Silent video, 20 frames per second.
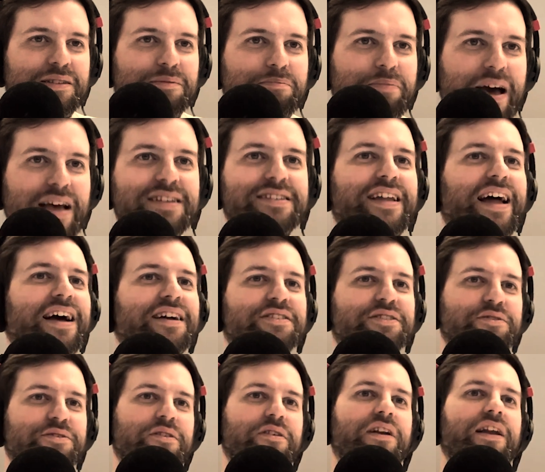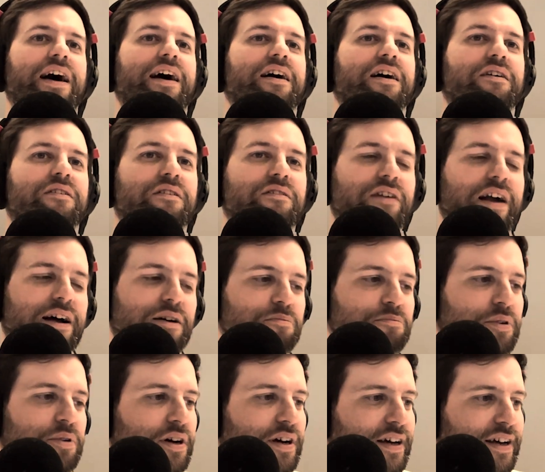best actor around,
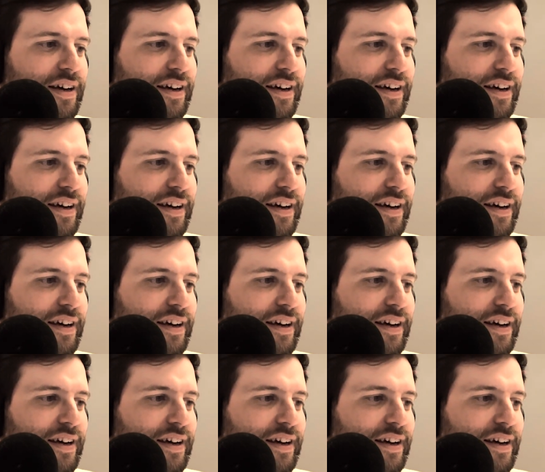but